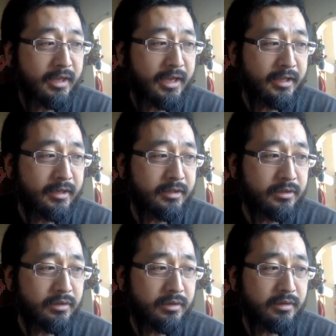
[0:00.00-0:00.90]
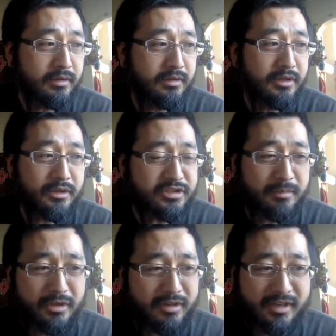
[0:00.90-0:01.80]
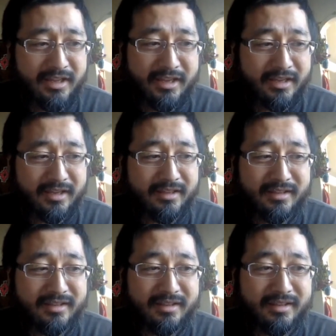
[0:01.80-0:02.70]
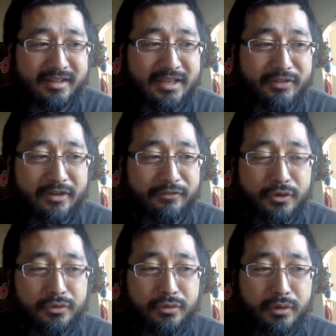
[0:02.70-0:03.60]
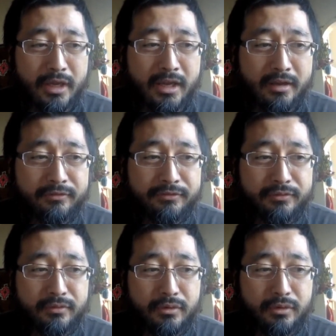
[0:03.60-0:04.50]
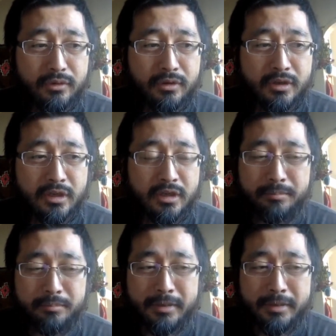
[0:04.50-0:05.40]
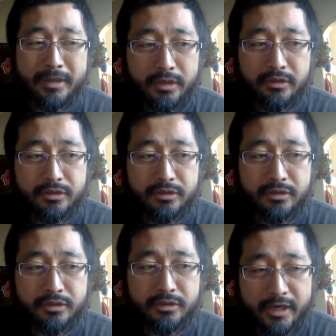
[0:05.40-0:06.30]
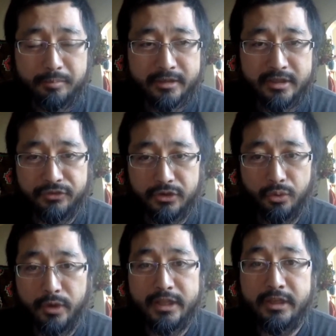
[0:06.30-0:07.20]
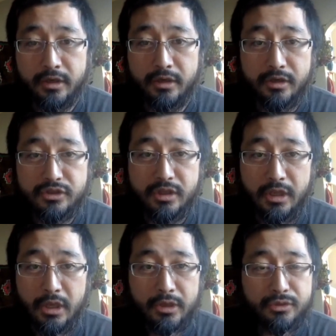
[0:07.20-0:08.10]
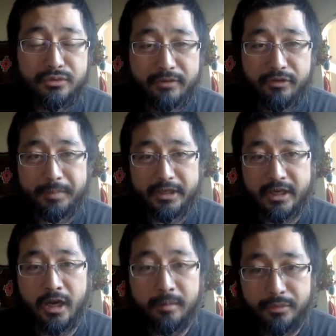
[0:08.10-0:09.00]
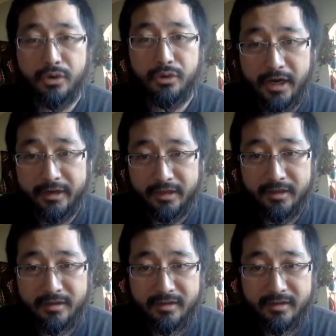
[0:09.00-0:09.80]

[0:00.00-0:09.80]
And, you know, similarly, like, even if you have been going to karate practice for 20 years, you never become karate,